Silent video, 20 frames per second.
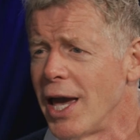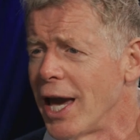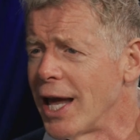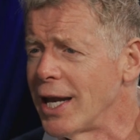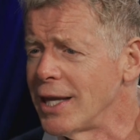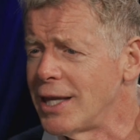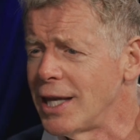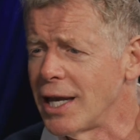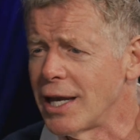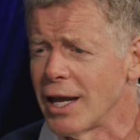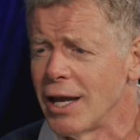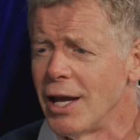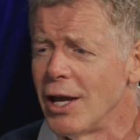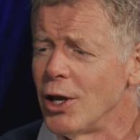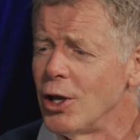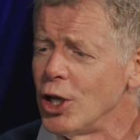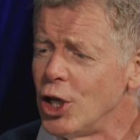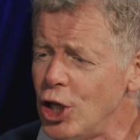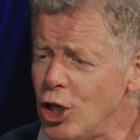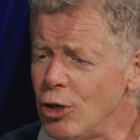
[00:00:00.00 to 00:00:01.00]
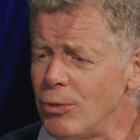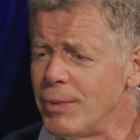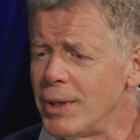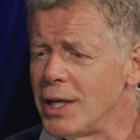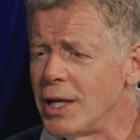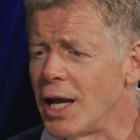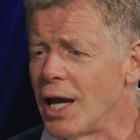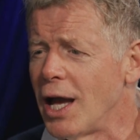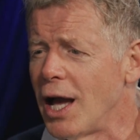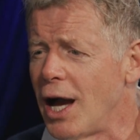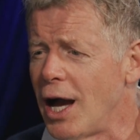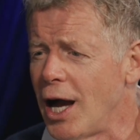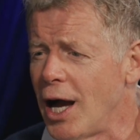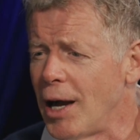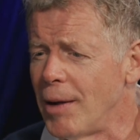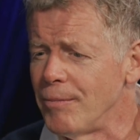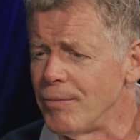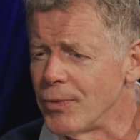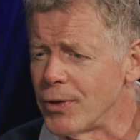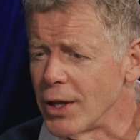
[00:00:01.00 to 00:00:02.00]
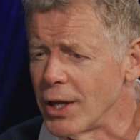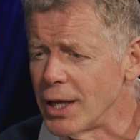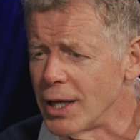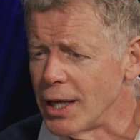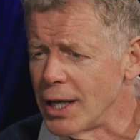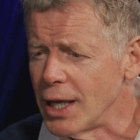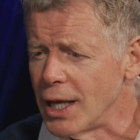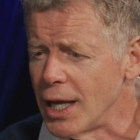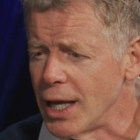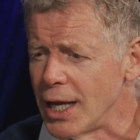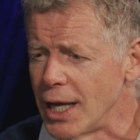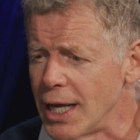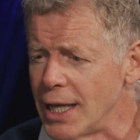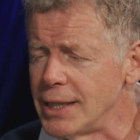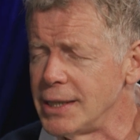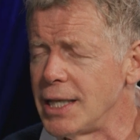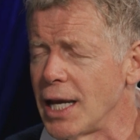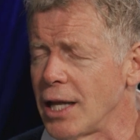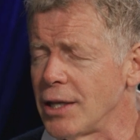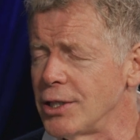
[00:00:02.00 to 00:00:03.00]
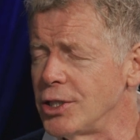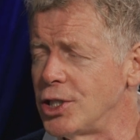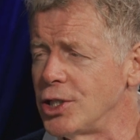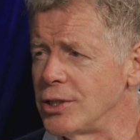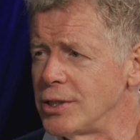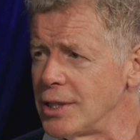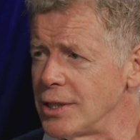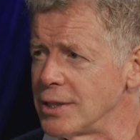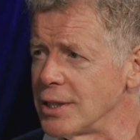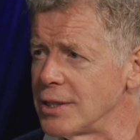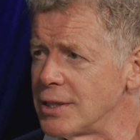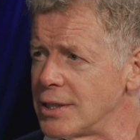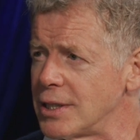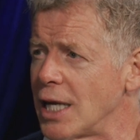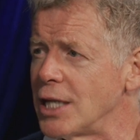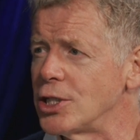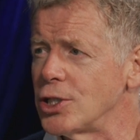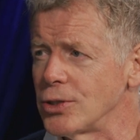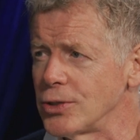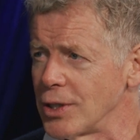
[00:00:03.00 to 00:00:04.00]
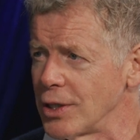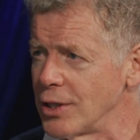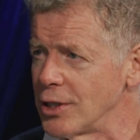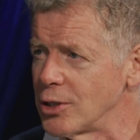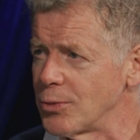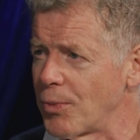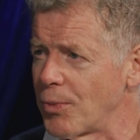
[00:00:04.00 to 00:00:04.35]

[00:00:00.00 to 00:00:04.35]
And I think human um, intelligence is essential to this